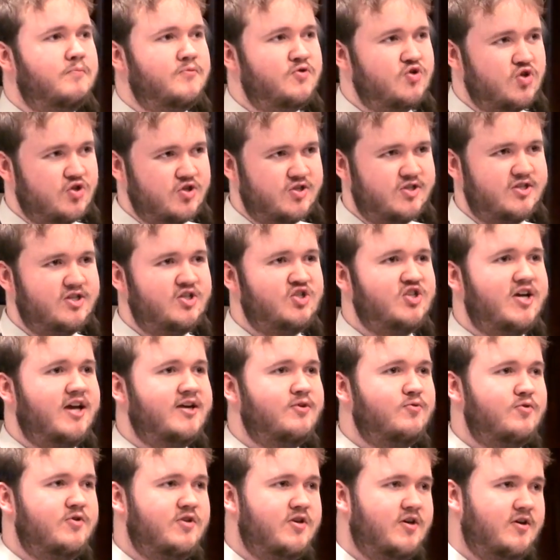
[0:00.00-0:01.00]
Just to
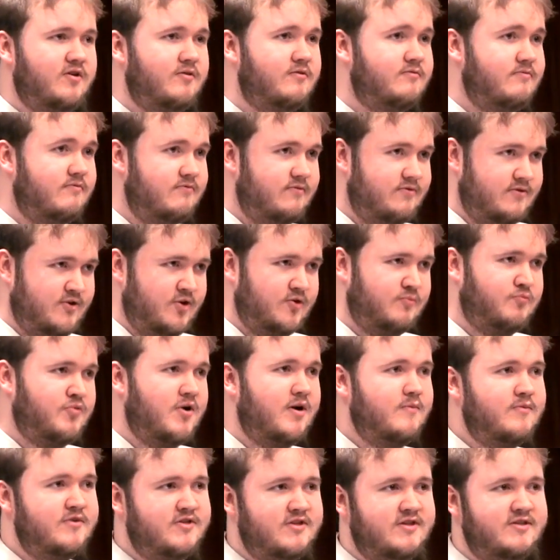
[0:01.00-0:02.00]
check with you, your
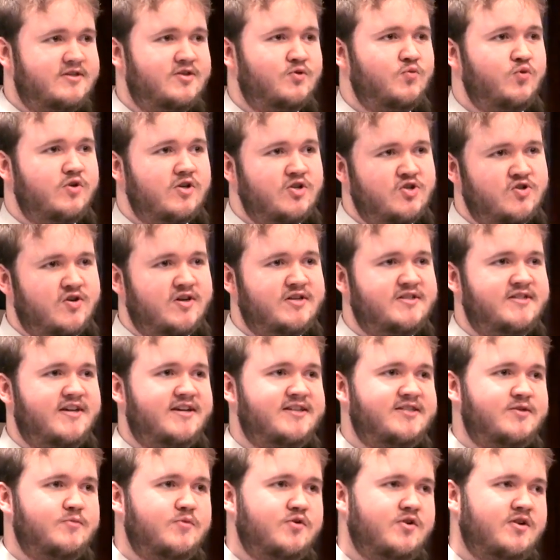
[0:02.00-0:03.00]
premises are wheelchair
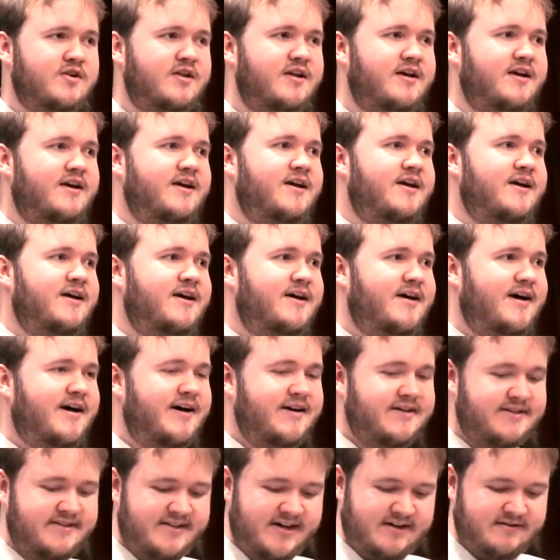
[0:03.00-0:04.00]
accessible.
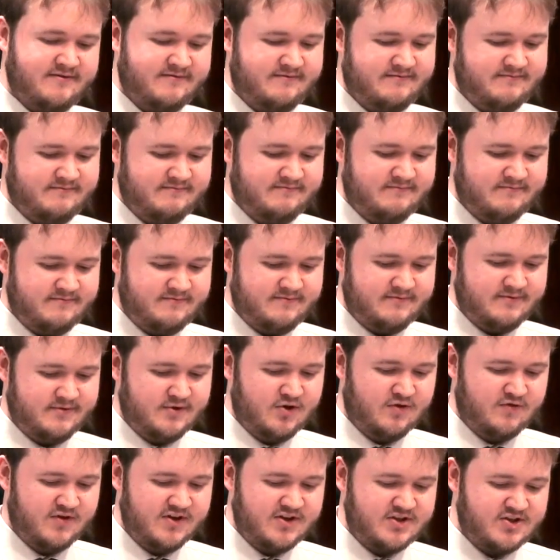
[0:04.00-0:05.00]
And that
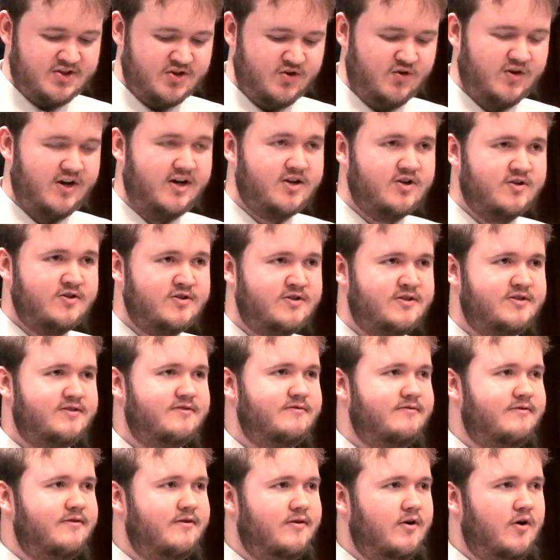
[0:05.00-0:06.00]
lovely two letters,
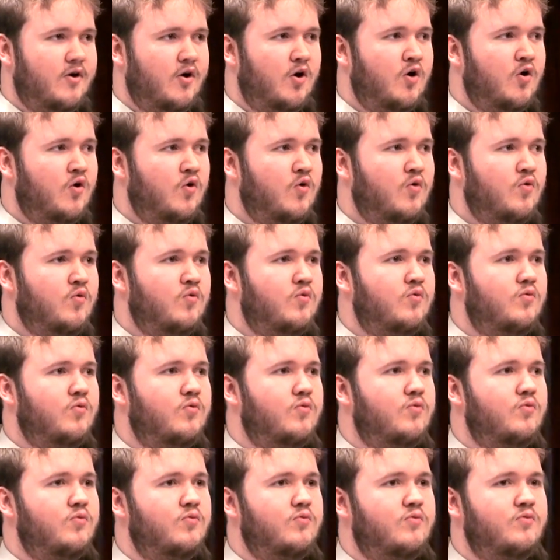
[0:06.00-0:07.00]
oh,
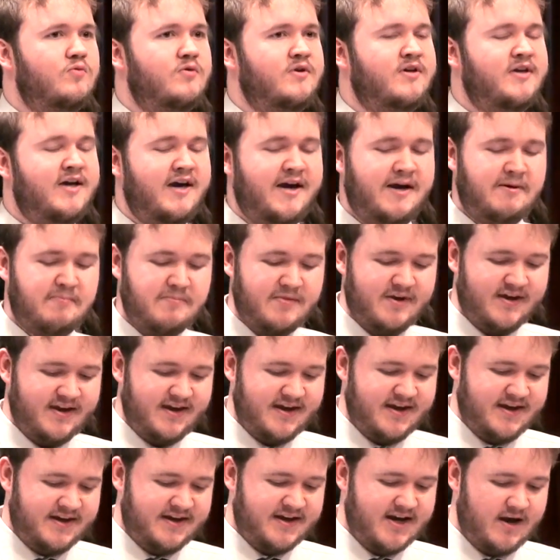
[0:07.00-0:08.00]

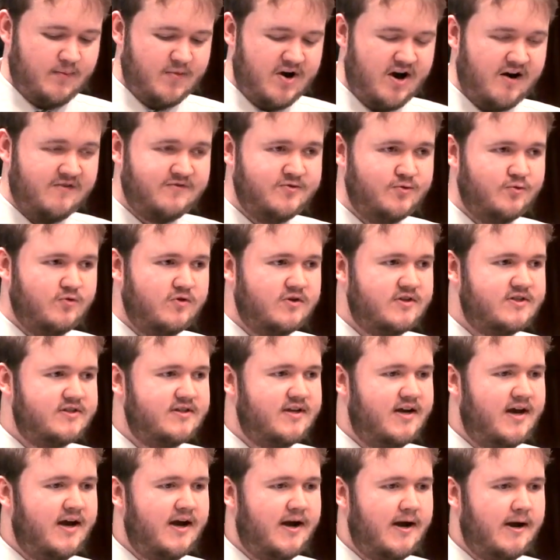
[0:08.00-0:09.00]
came
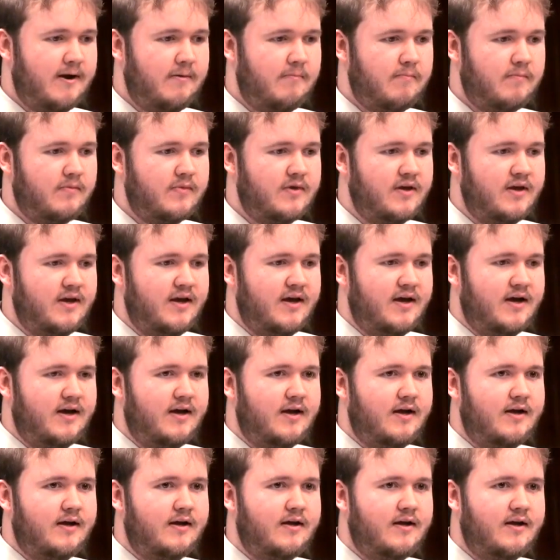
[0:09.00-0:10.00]
afterwards.
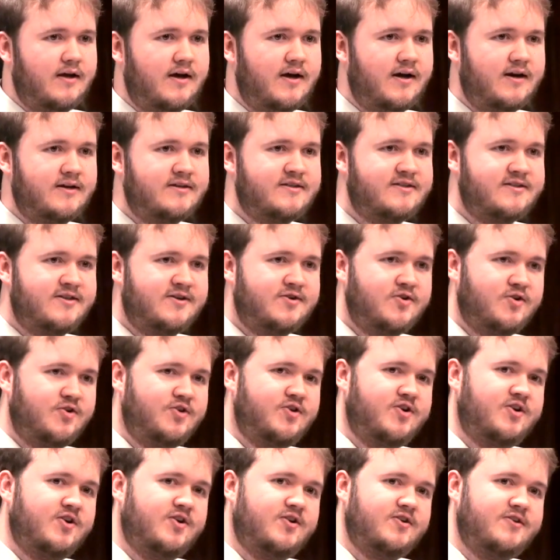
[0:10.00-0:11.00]
It's
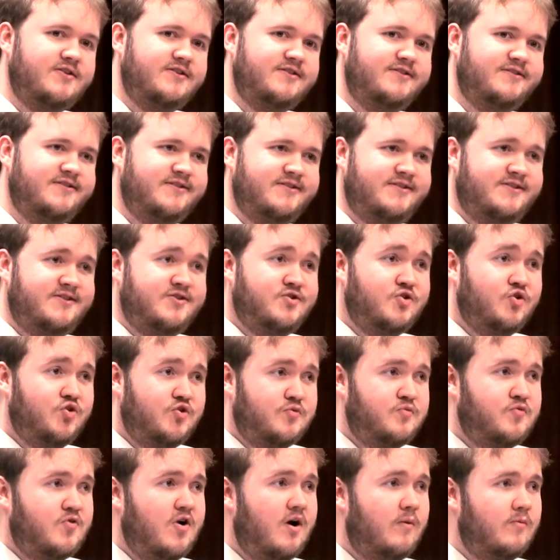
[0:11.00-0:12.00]
another
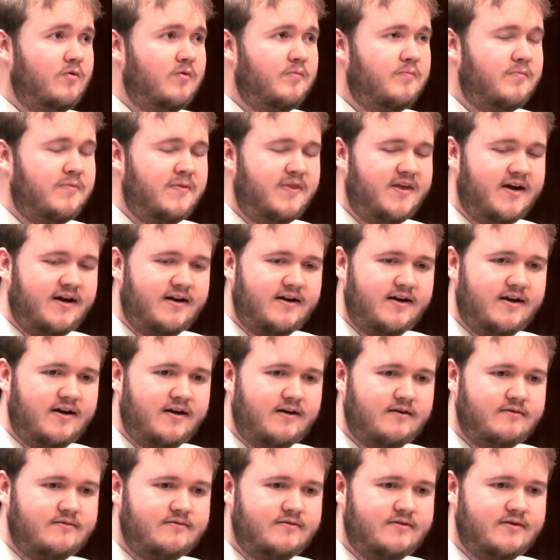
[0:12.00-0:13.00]
problem
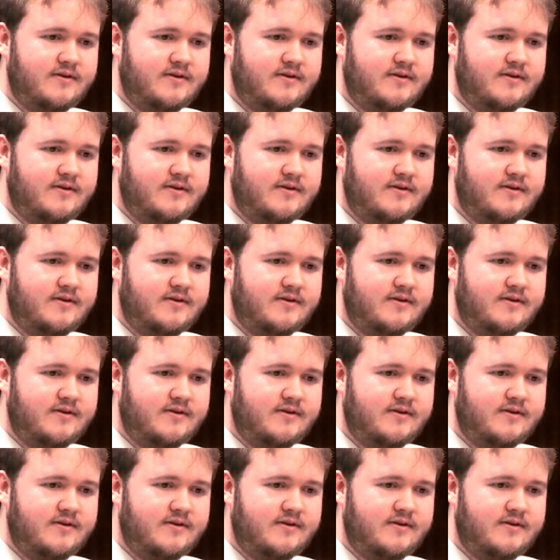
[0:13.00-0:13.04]
that